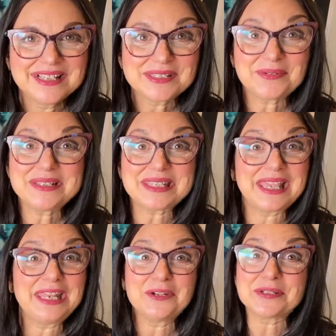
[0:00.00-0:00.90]
So he's
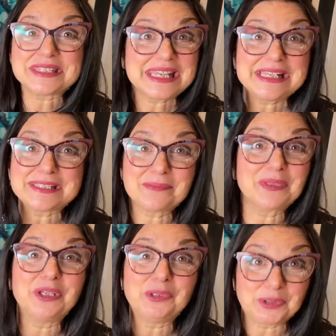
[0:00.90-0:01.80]
saying, you're seeing
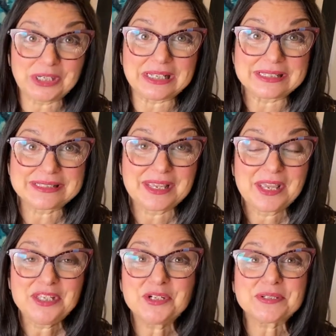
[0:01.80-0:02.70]
something glorious.
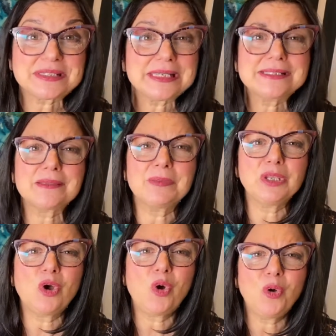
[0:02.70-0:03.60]
You're seeing
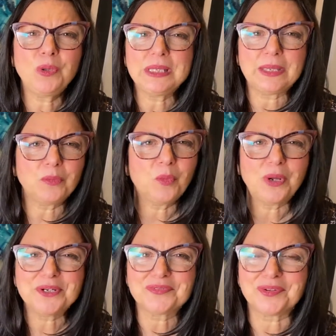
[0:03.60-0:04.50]
something holy and
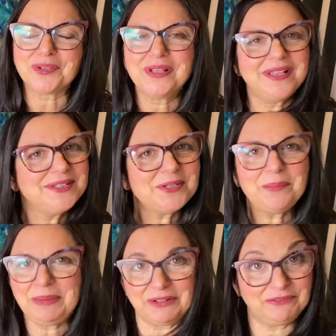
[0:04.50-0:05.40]
wonderful.
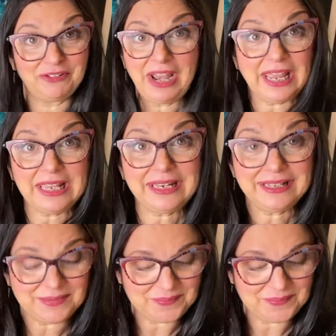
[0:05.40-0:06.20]
Don't be afraid.